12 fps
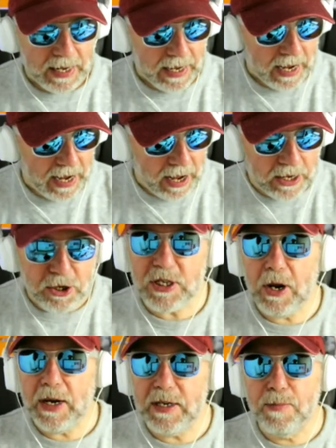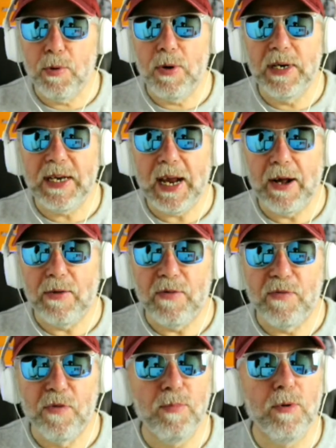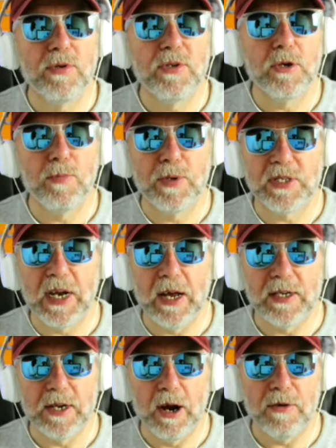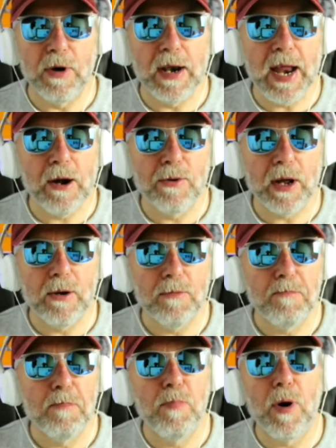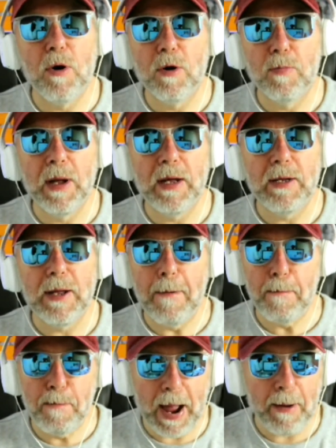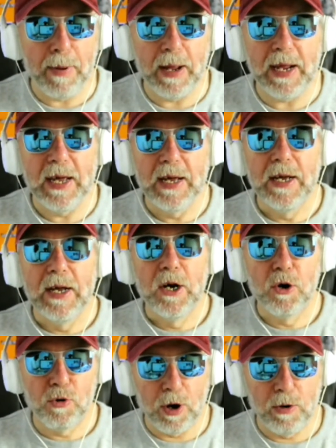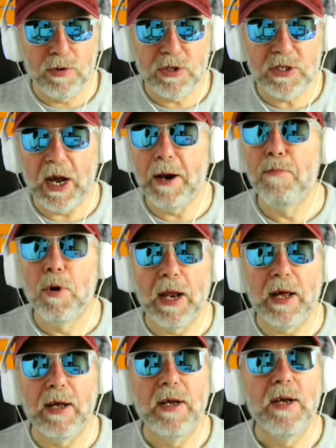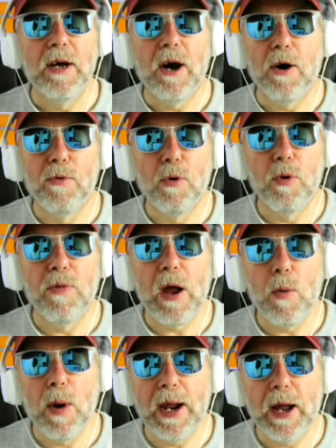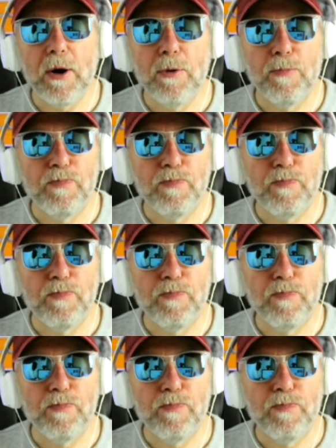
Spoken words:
I'd just like to point out that football superstars like Ronaldo, Pogba, Mbappe, Kroos and Müller are all on their way home.